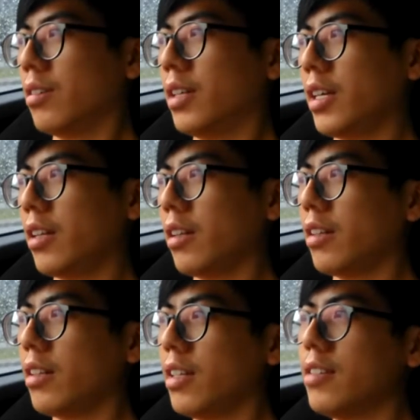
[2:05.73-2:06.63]
the
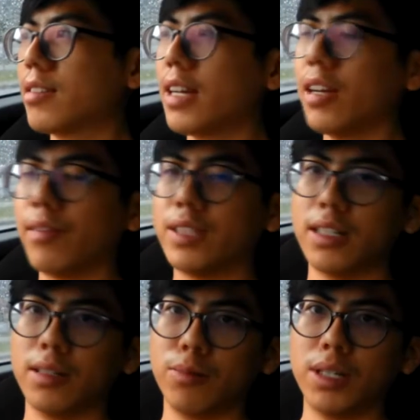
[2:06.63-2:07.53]
inside of
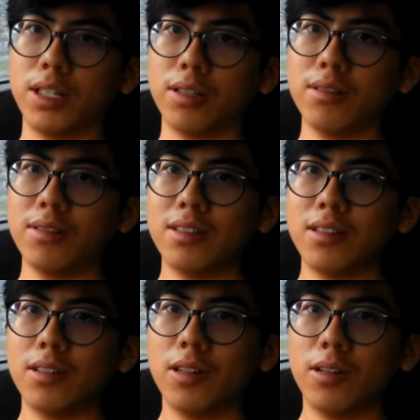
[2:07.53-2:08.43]
the window
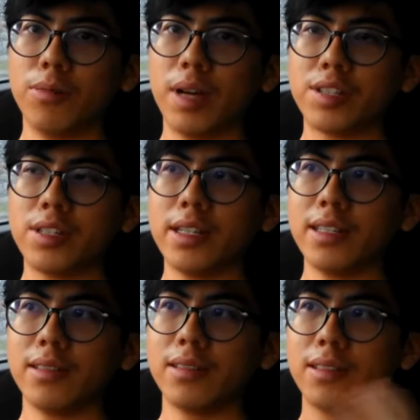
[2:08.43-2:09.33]
will
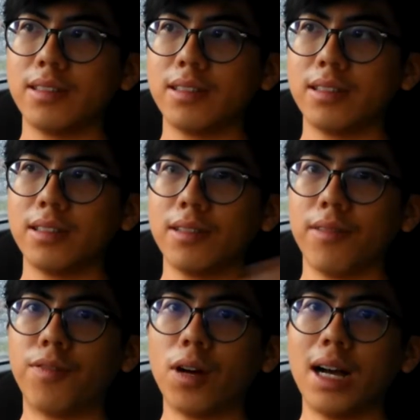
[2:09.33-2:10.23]
actually
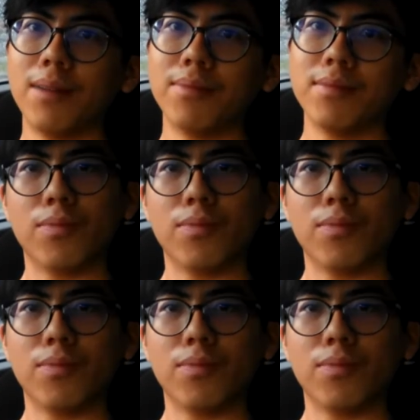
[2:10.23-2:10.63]
fog up.